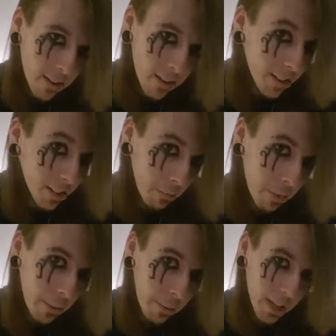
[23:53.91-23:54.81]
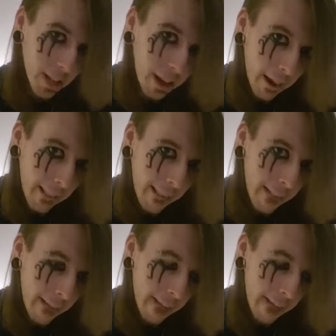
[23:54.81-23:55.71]
Not the puppet,
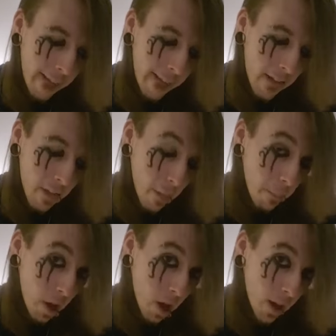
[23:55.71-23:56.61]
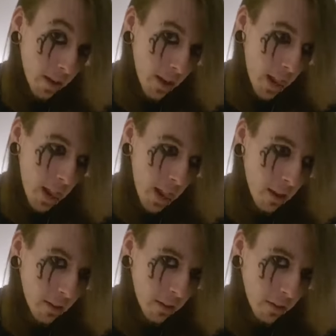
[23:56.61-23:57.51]
the pawn,
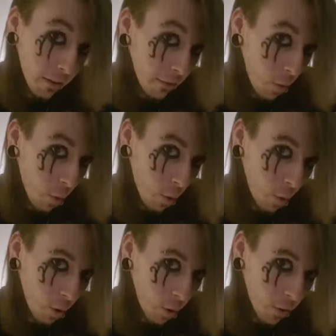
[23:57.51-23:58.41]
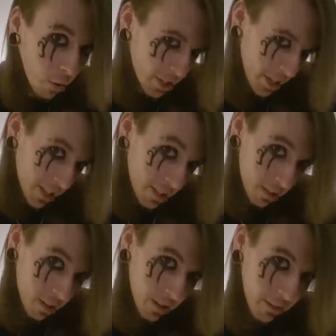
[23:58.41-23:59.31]
the fool, the
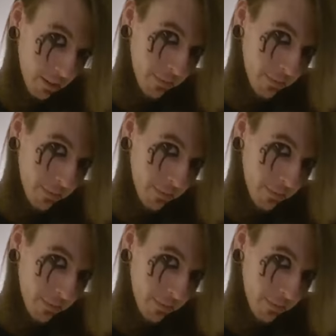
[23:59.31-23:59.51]
jester.